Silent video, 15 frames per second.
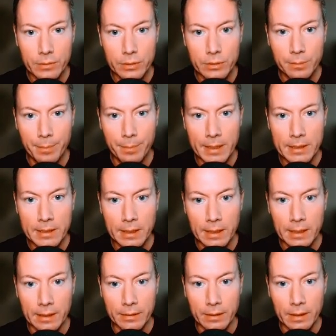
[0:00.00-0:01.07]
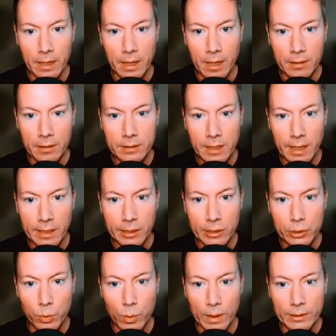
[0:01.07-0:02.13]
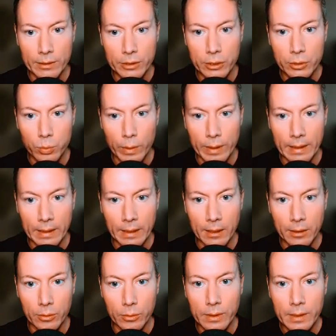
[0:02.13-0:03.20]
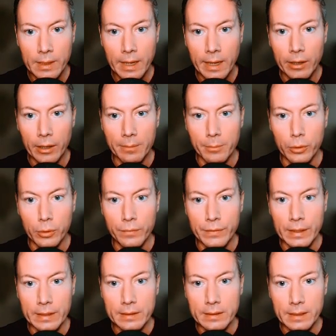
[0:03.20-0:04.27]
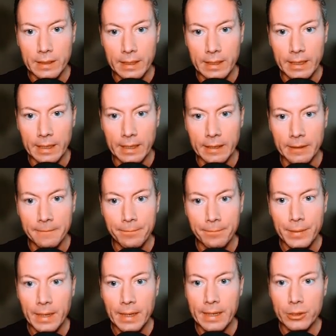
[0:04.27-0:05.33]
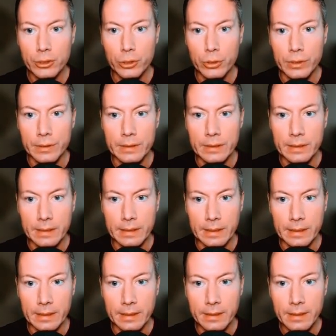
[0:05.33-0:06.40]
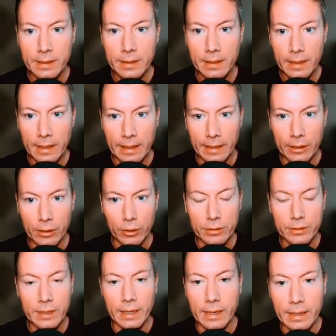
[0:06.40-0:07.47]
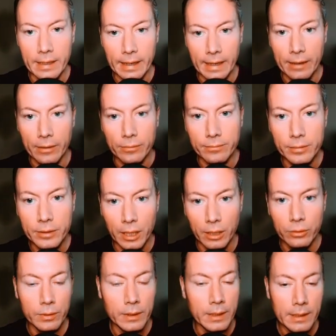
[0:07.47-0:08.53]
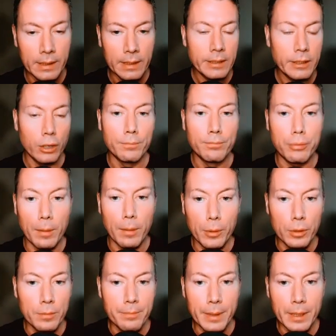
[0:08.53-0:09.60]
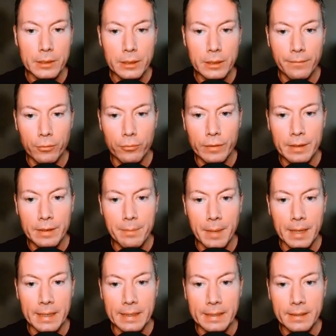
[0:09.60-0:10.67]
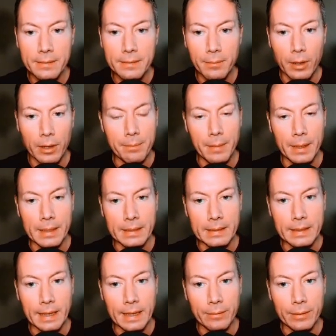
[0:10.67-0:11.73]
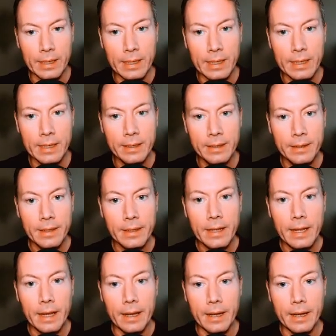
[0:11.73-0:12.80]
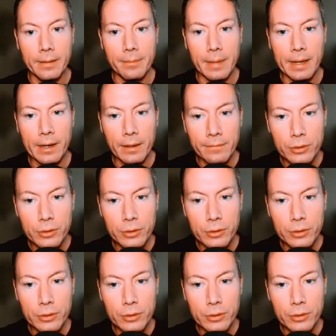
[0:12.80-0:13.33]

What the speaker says: to basically the last H1 swing low. And I moved it to here. And as you can see, it got taken out. So no problem, because I've already made my money down here. And I've